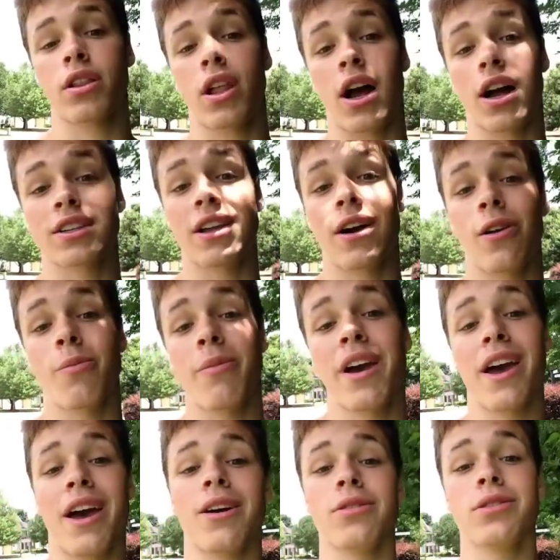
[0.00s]
Locked out of
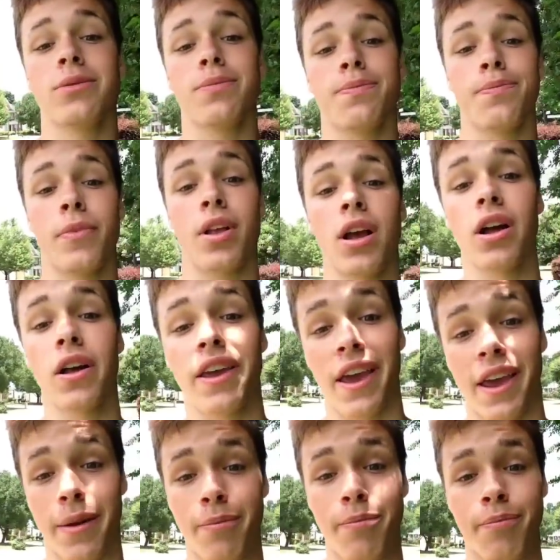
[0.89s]
my house.
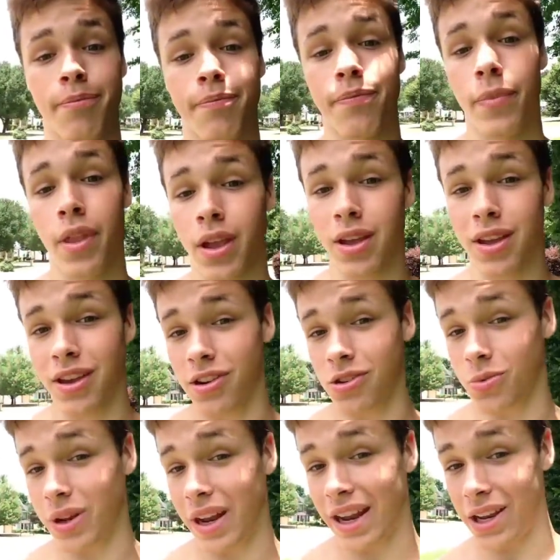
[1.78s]
Again.
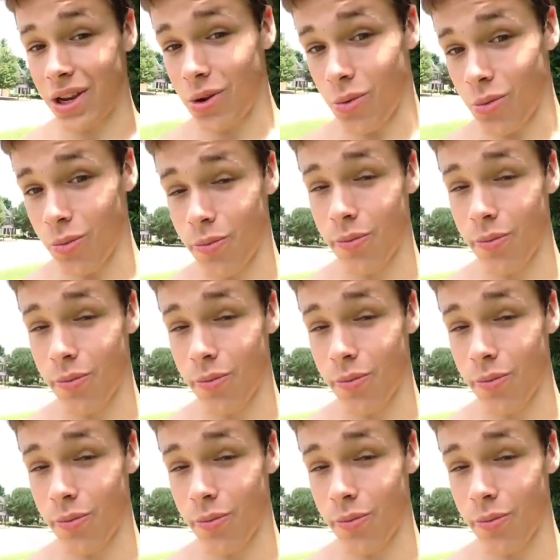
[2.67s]
Here's what I do.